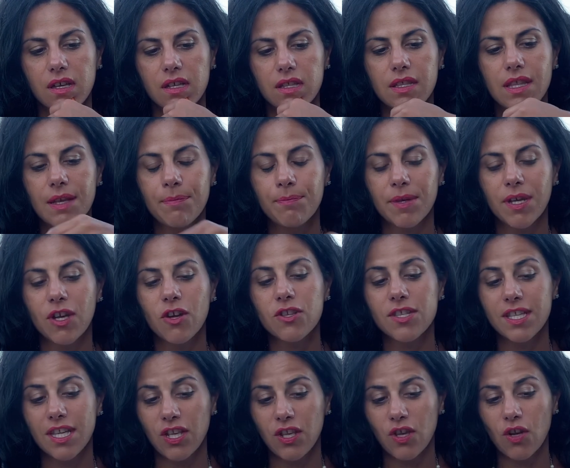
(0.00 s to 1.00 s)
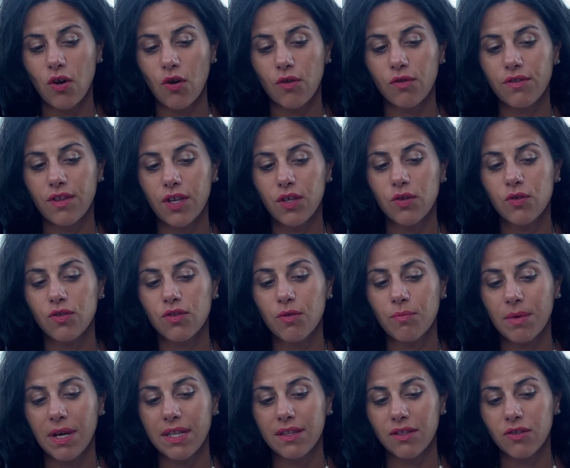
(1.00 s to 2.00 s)
They because they know that you're
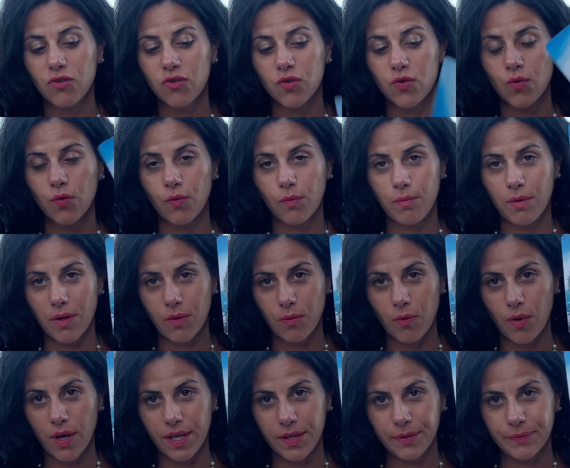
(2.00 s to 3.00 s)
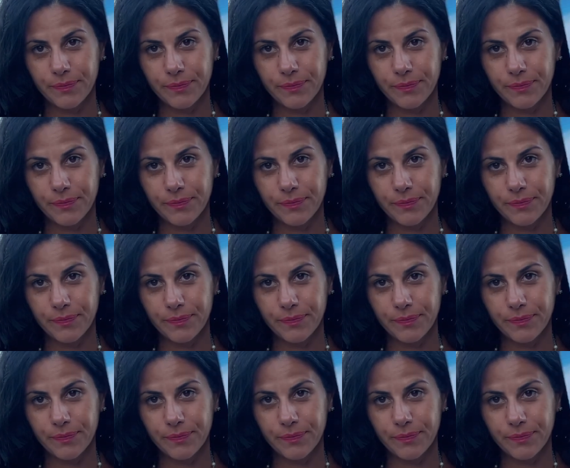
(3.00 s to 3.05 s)
demanding truth by the way